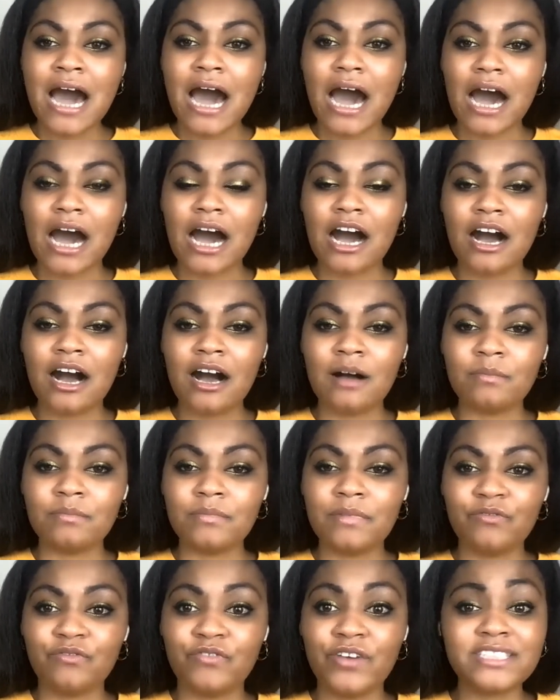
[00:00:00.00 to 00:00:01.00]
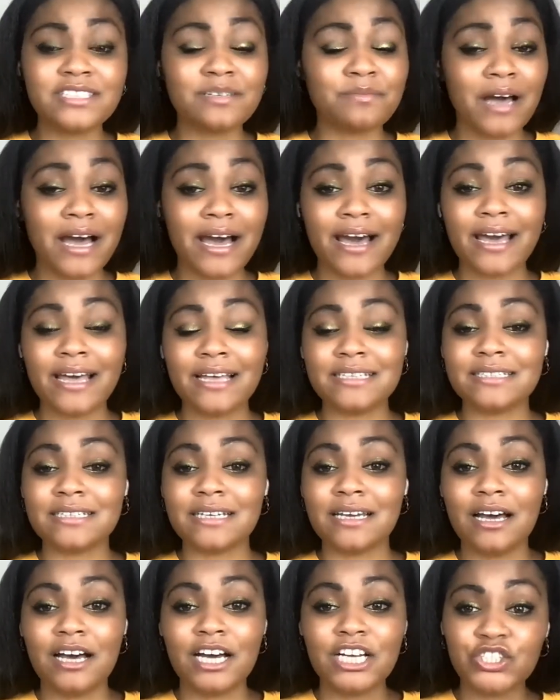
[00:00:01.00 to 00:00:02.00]
victimized
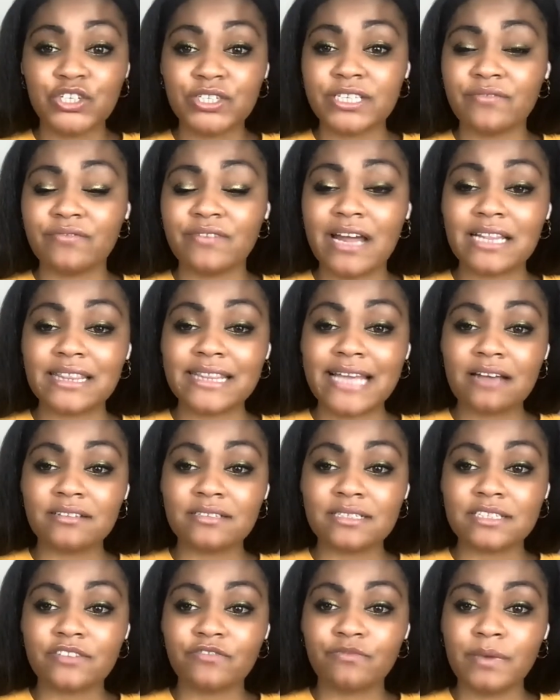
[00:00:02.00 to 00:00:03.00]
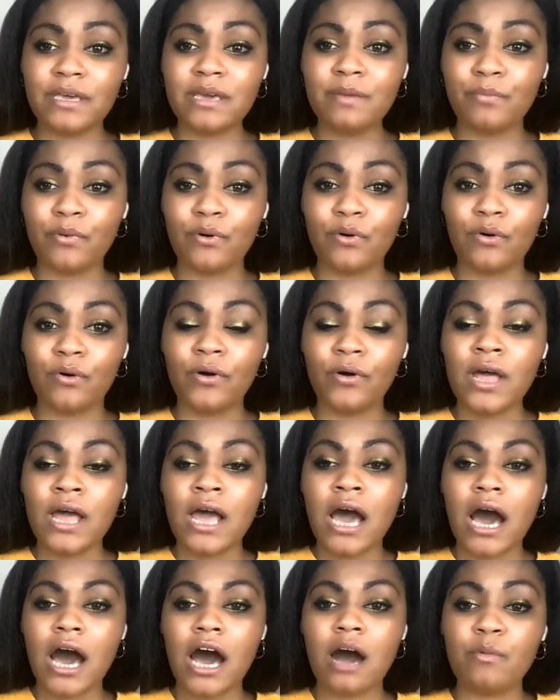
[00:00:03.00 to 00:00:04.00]
hundreds, if not thousands of people
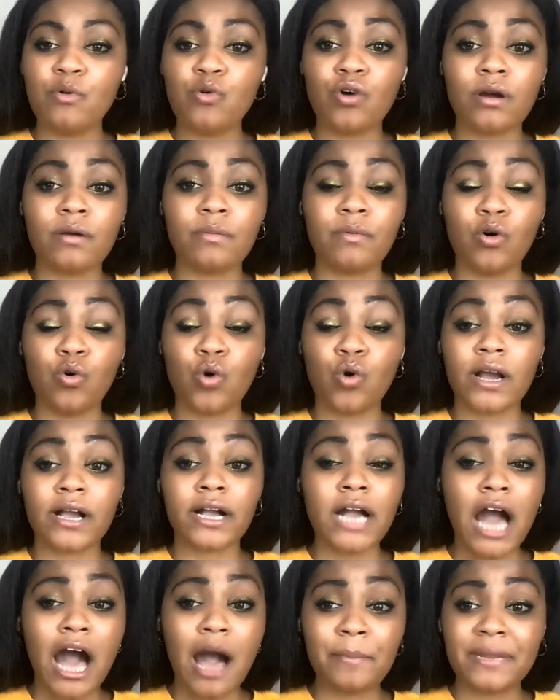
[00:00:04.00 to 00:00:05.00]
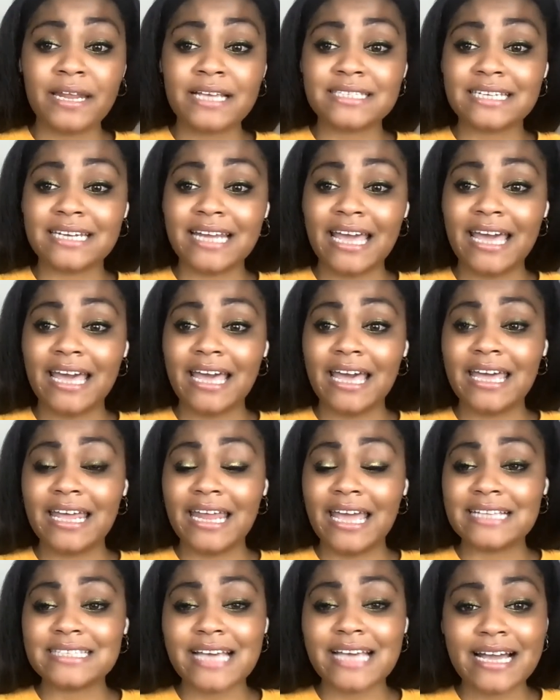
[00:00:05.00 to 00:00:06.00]
who are communists and
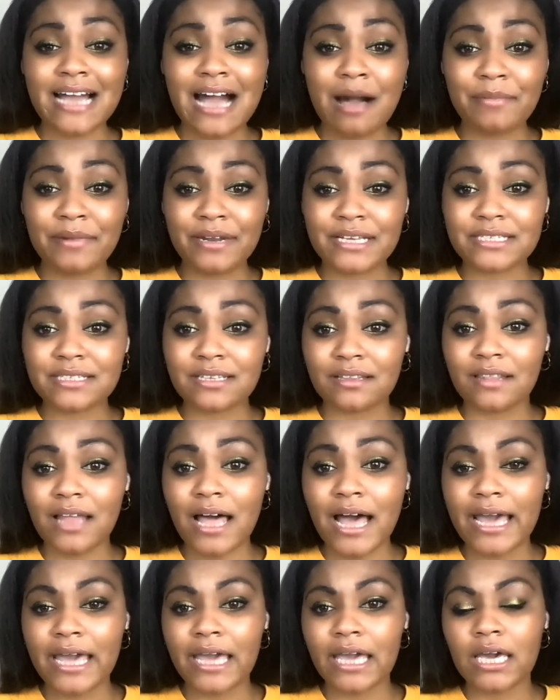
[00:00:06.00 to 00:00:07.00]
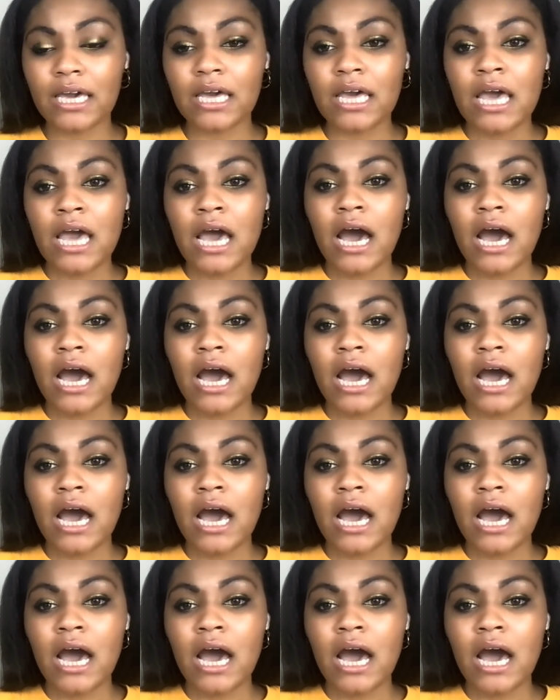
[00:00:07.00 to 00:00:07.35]
anti-communist alike,